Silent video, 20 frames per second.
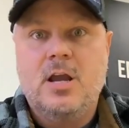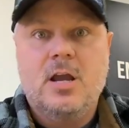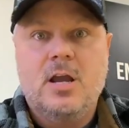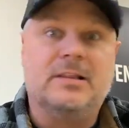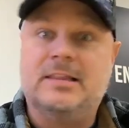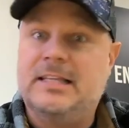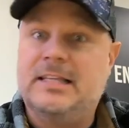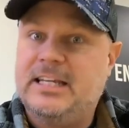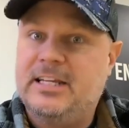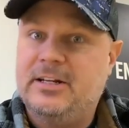
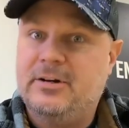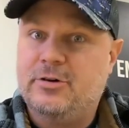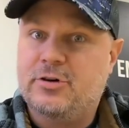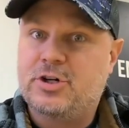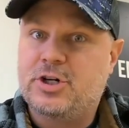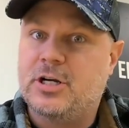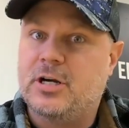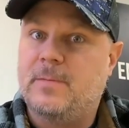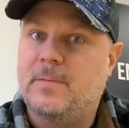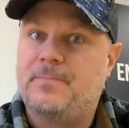
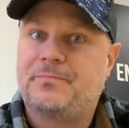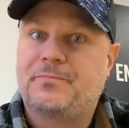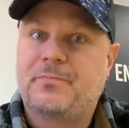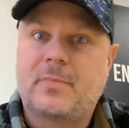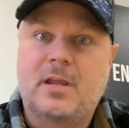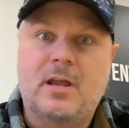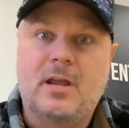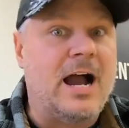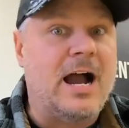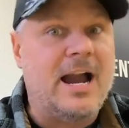Leadership,
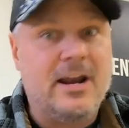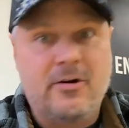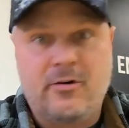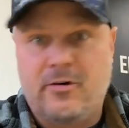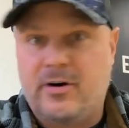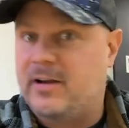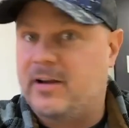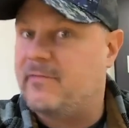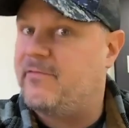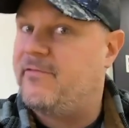
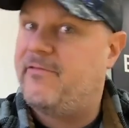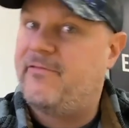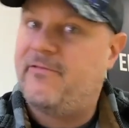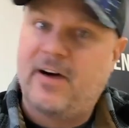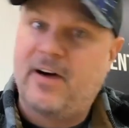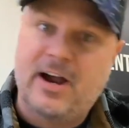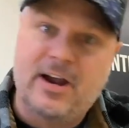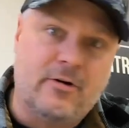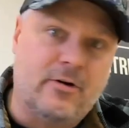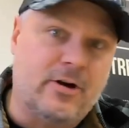hiring,
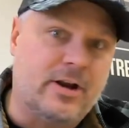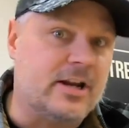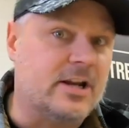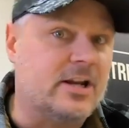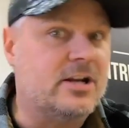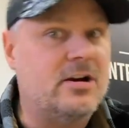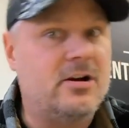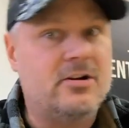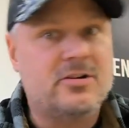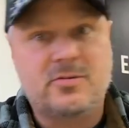firing,
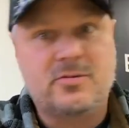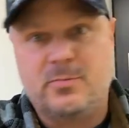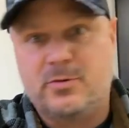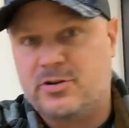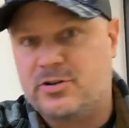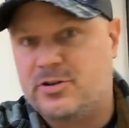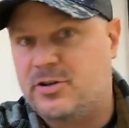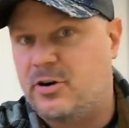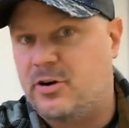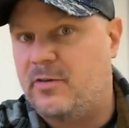customer
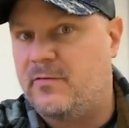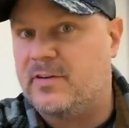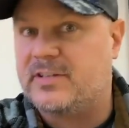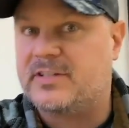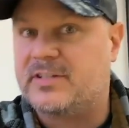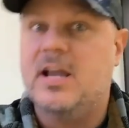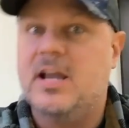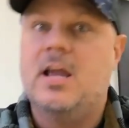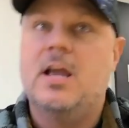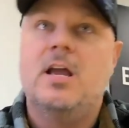
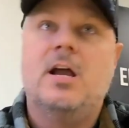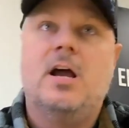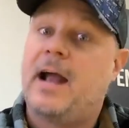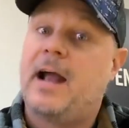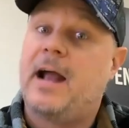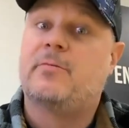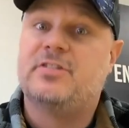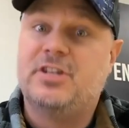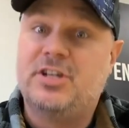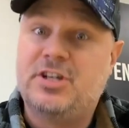service,
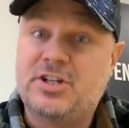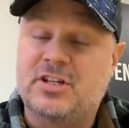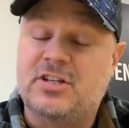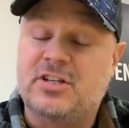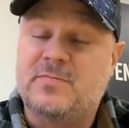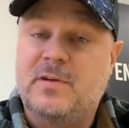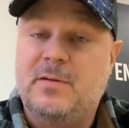acquisitions.